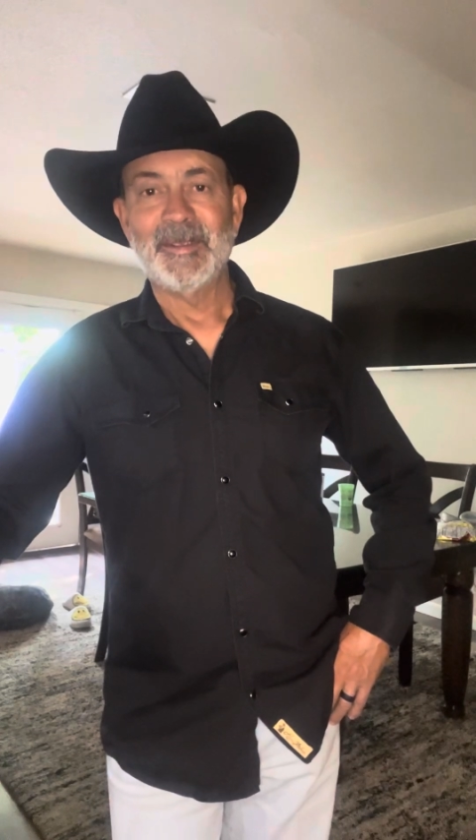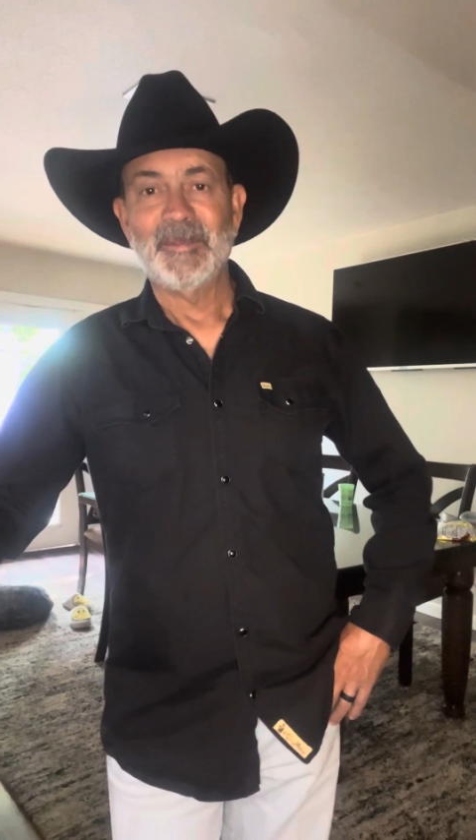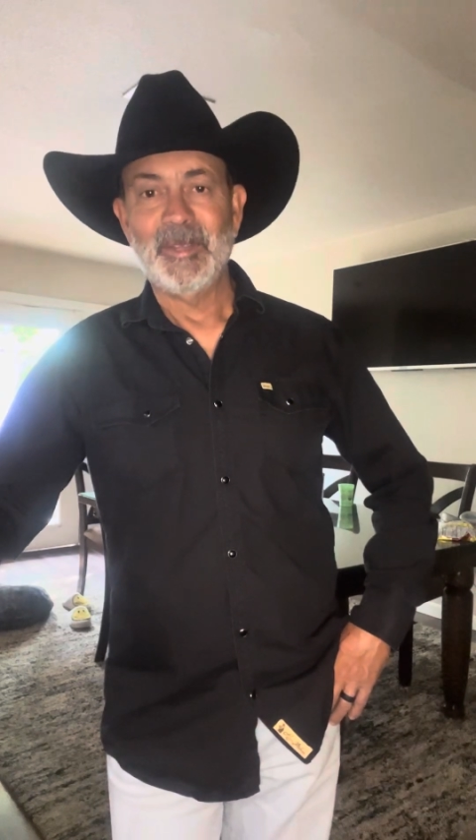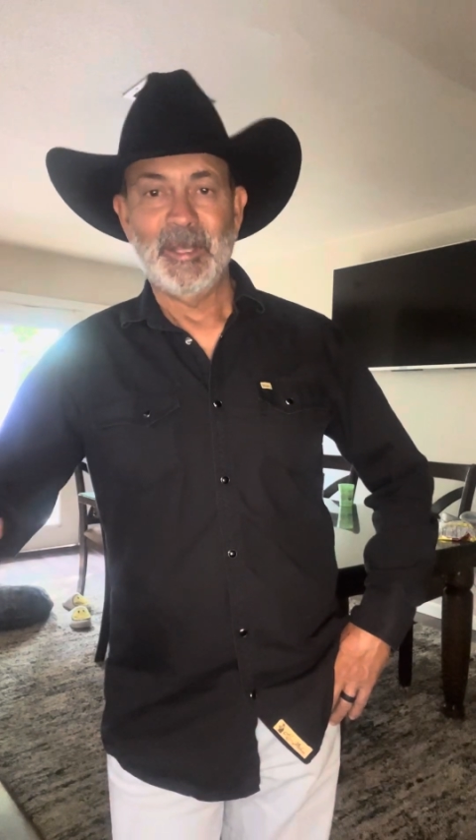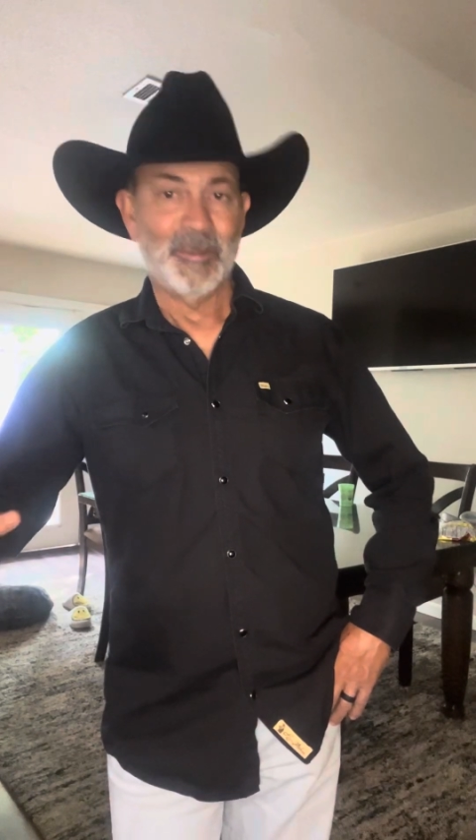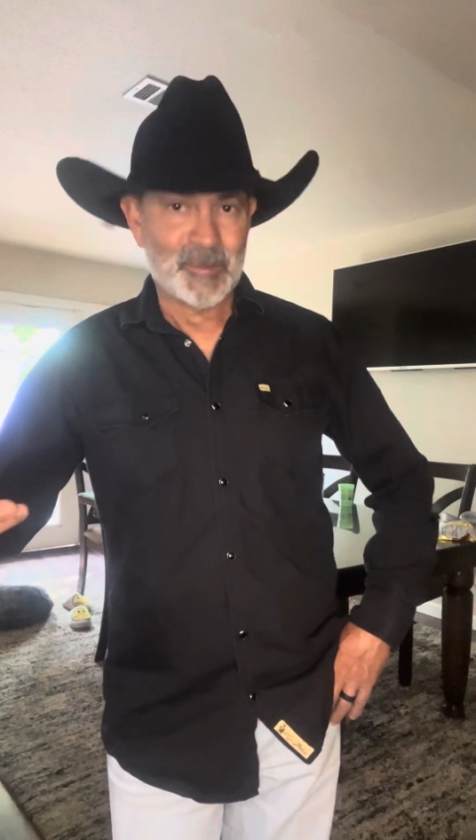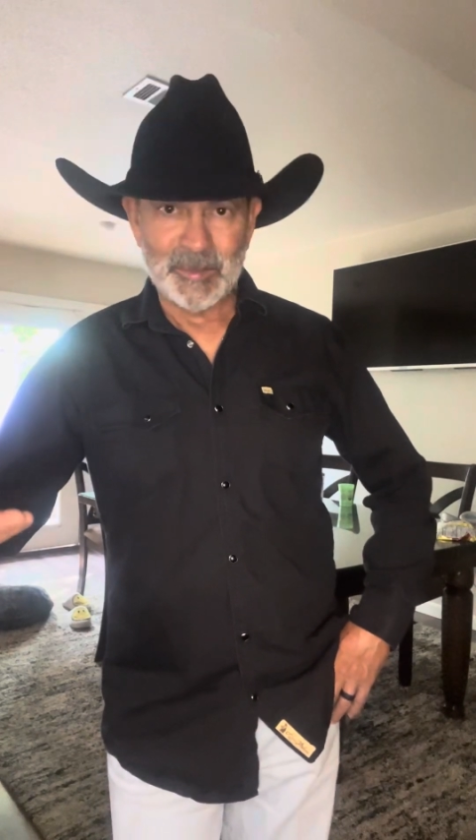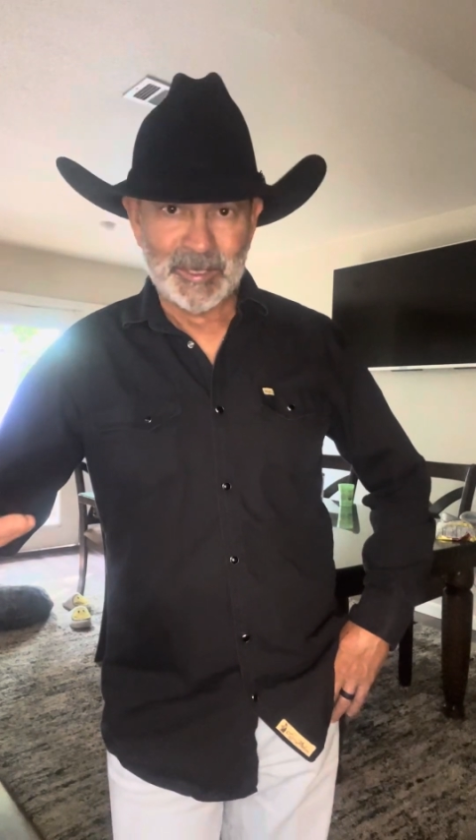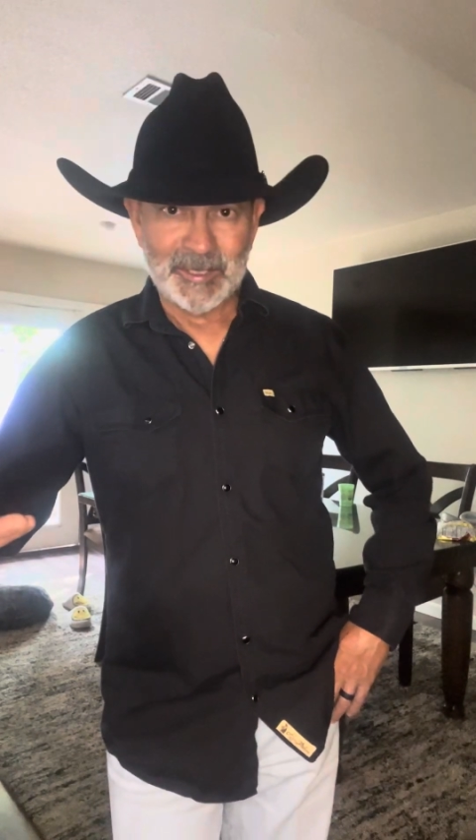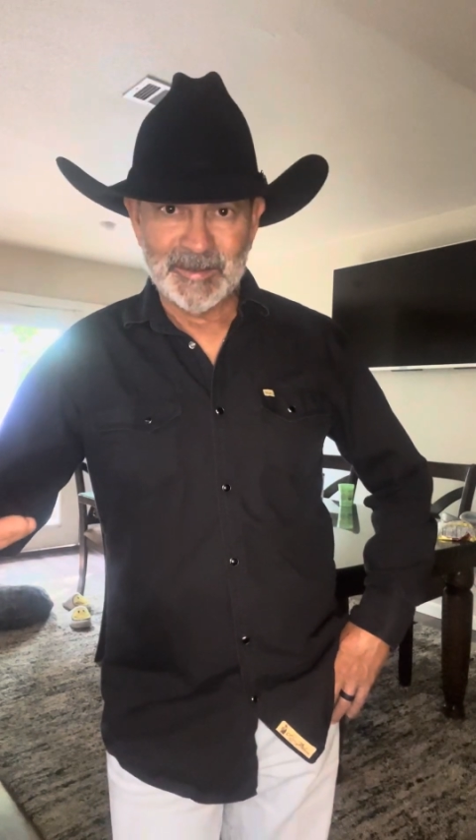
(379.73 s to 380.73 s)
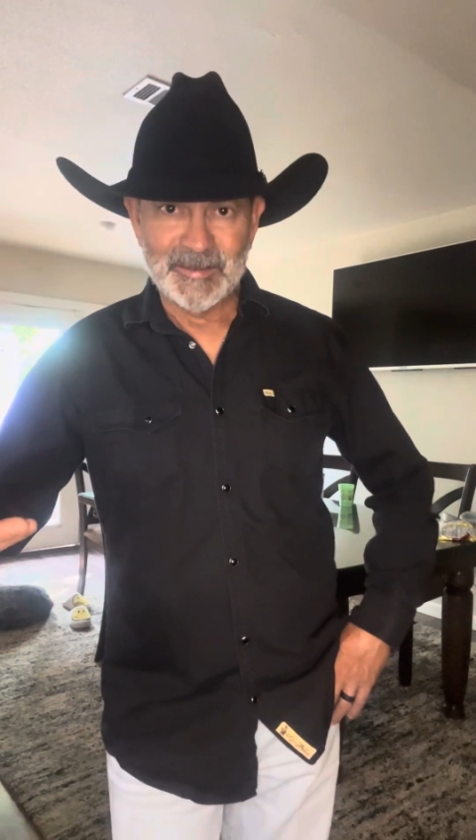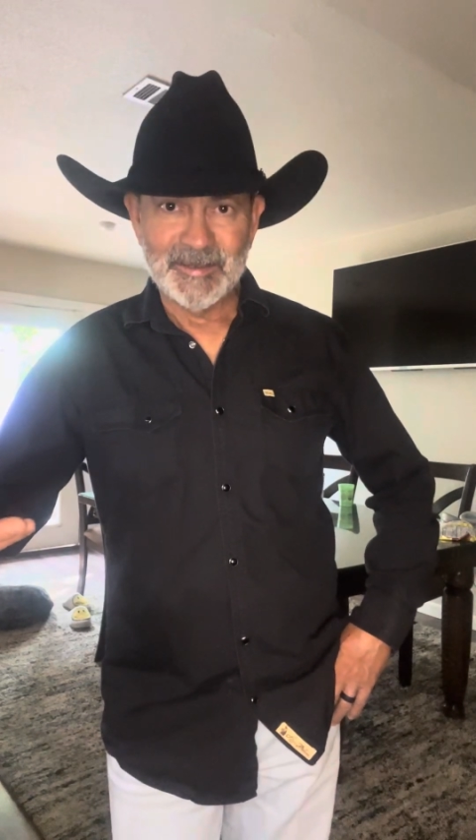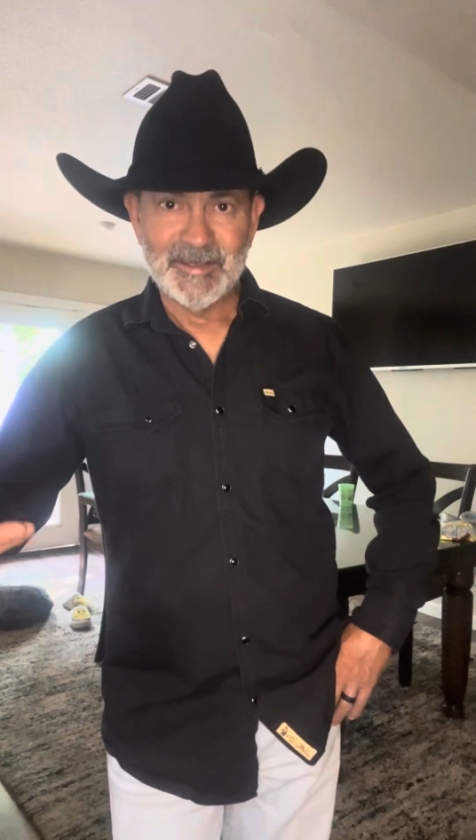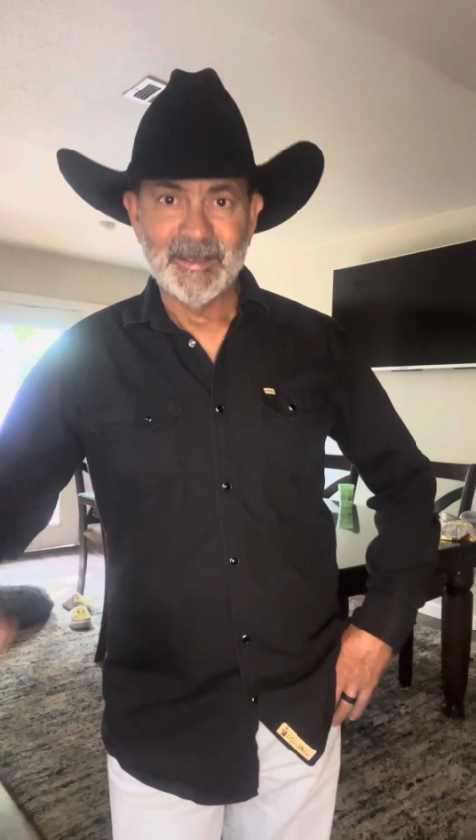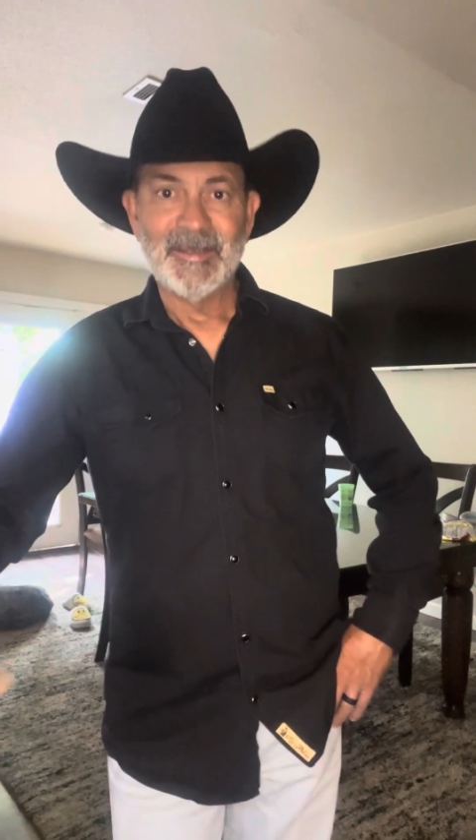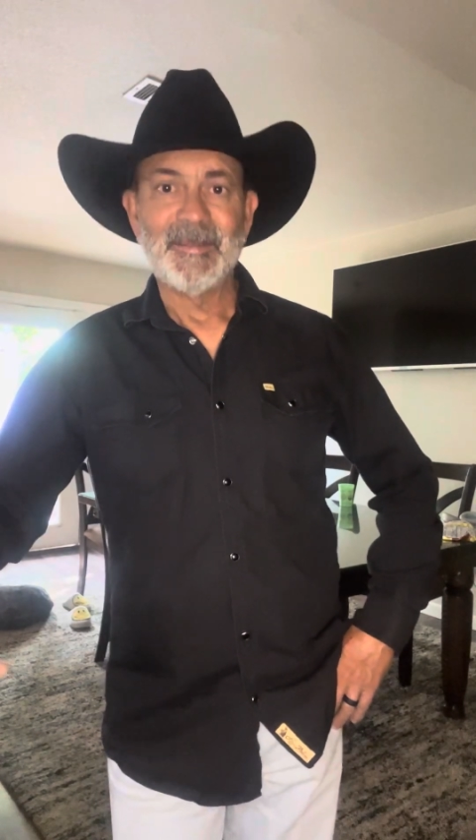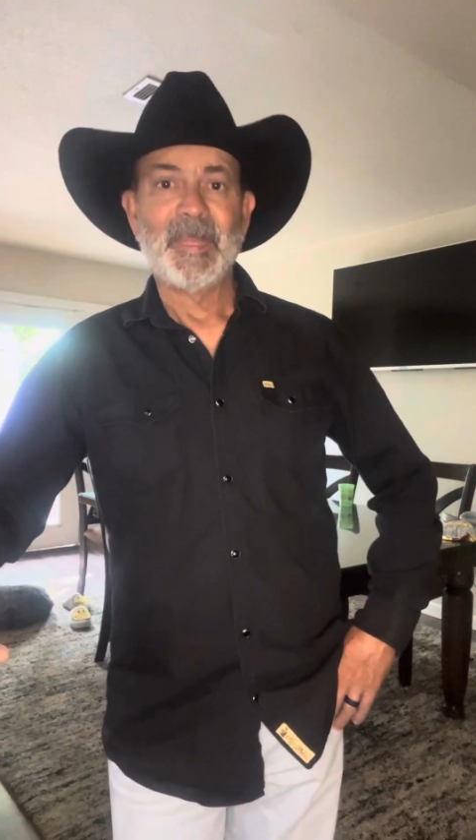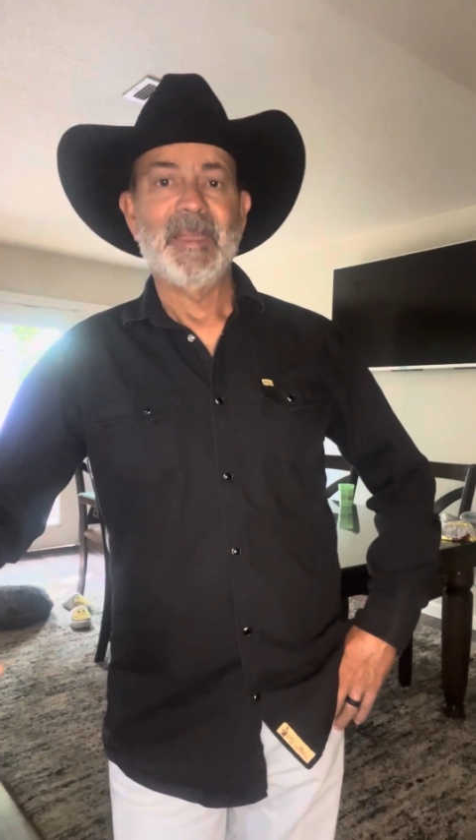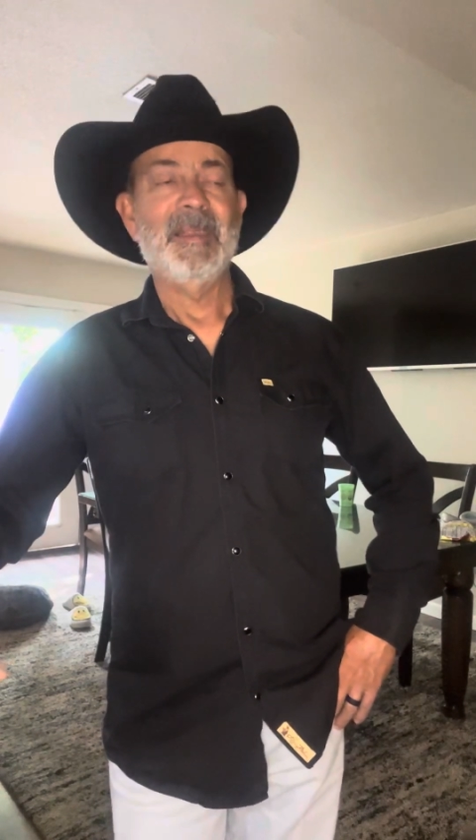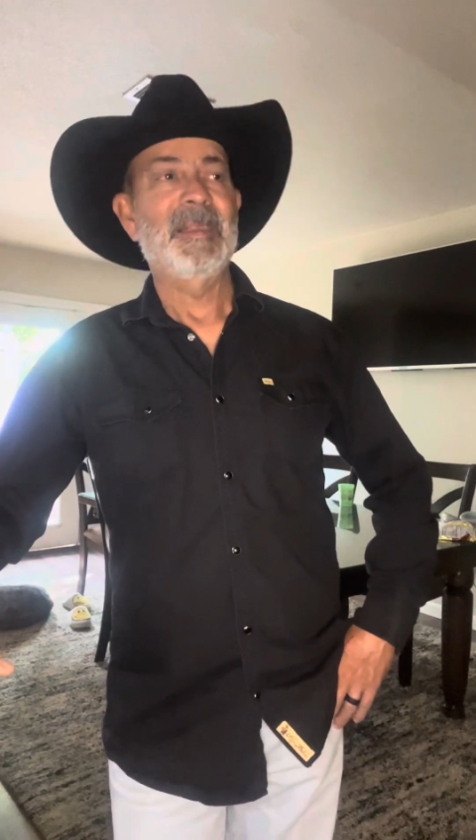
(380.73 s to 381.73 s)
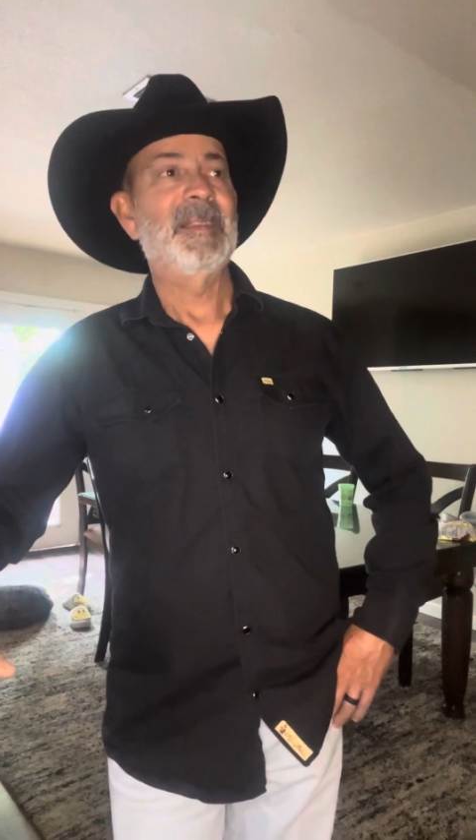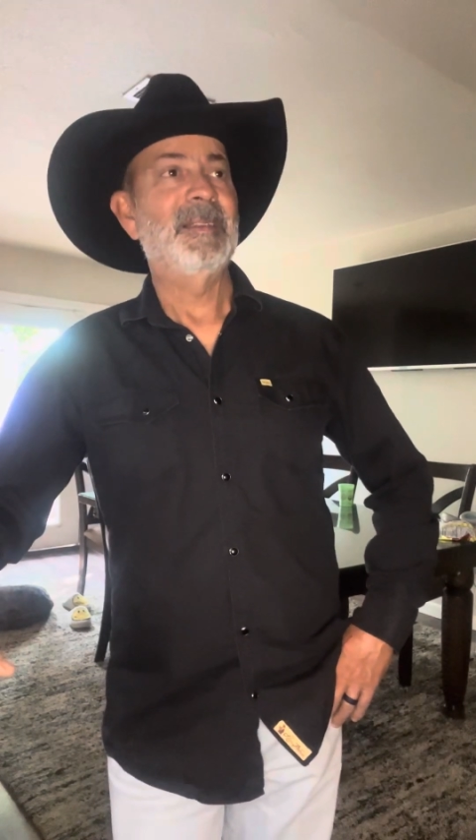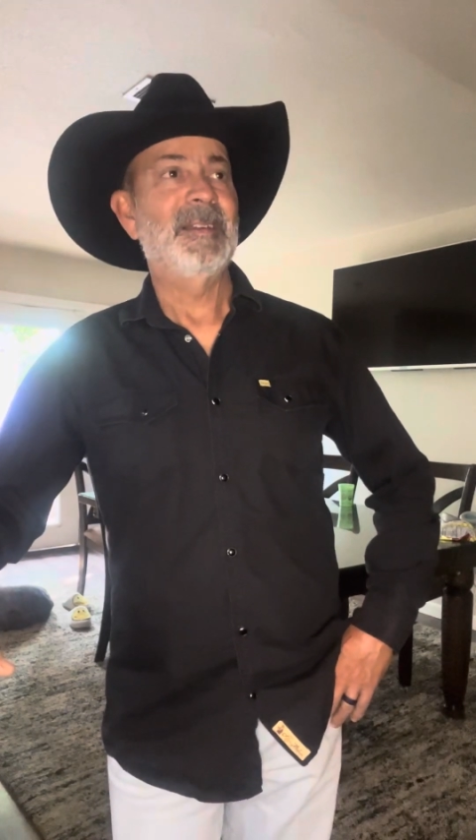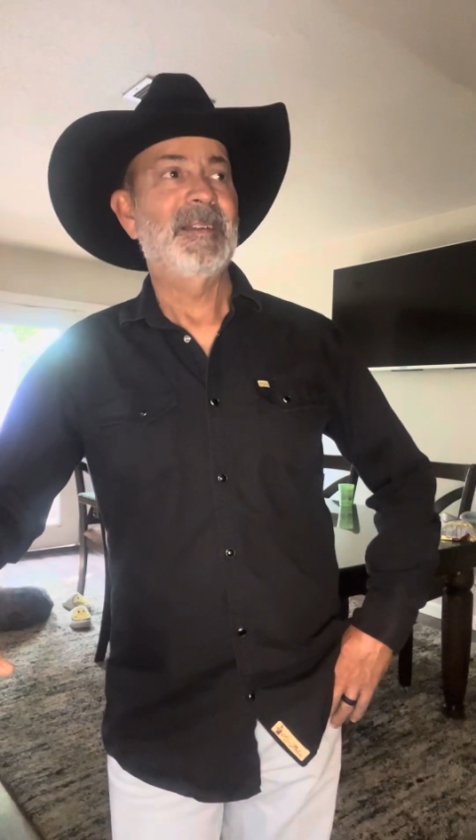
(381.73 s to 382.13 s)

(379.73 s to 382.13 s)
It helps me. And